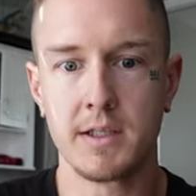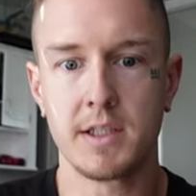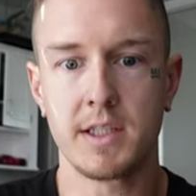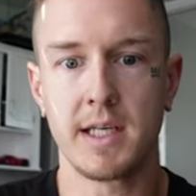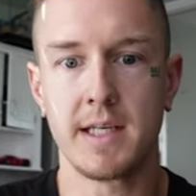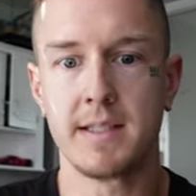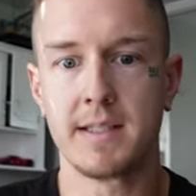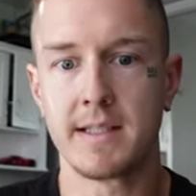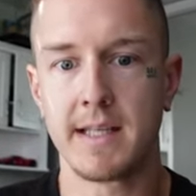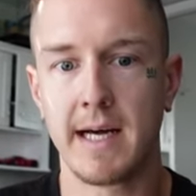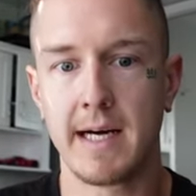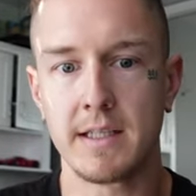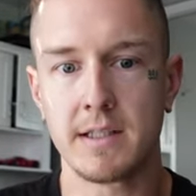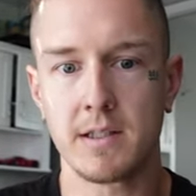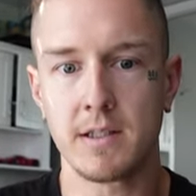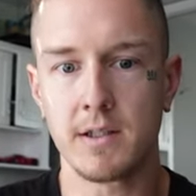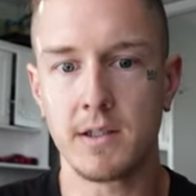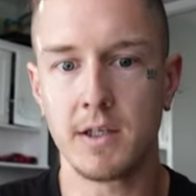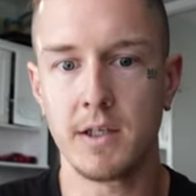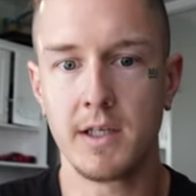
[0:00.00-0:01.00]
change that
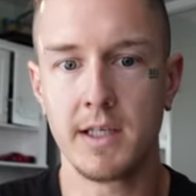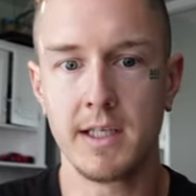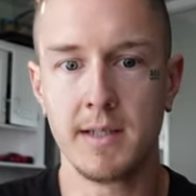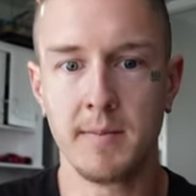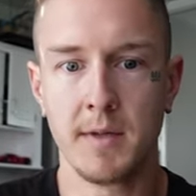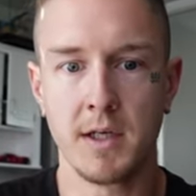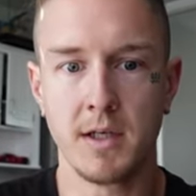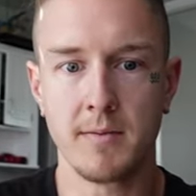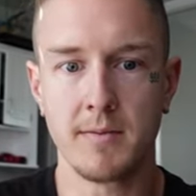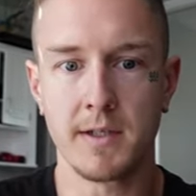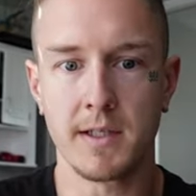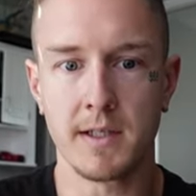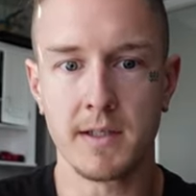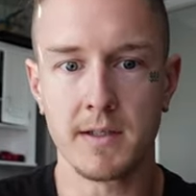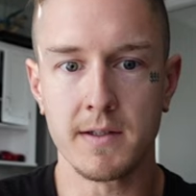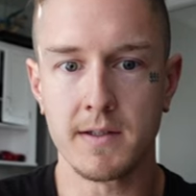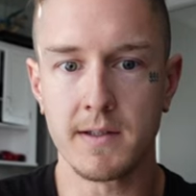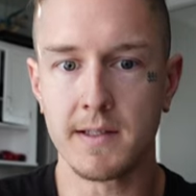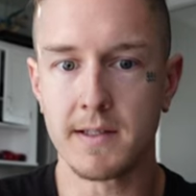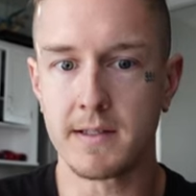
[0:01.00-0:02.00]
to your email
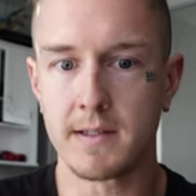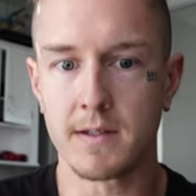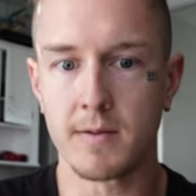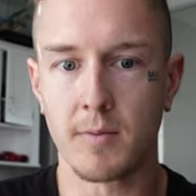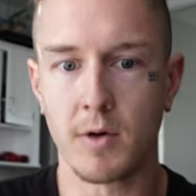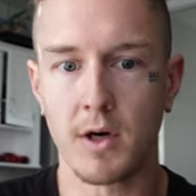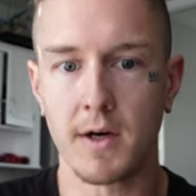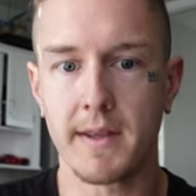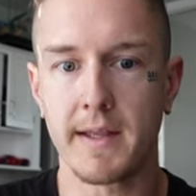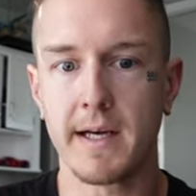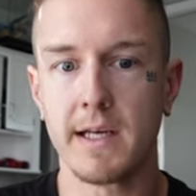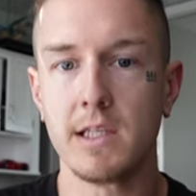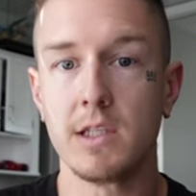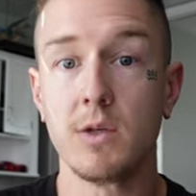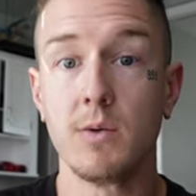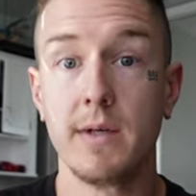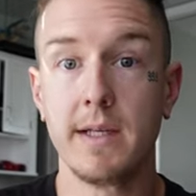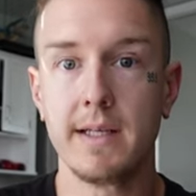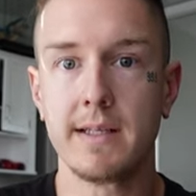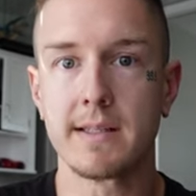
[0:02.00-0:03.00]
because this is the part that
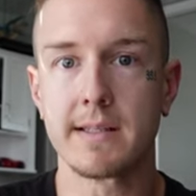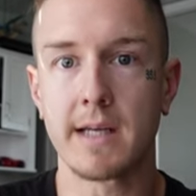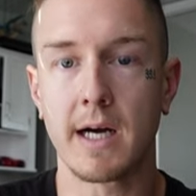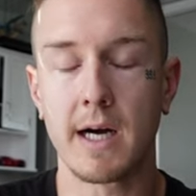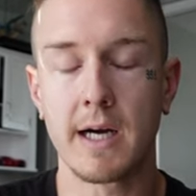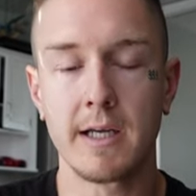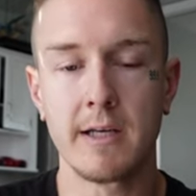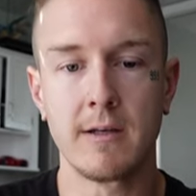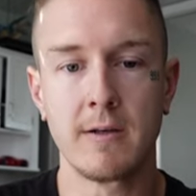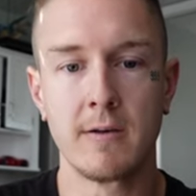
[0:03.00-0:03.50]
you need to sign.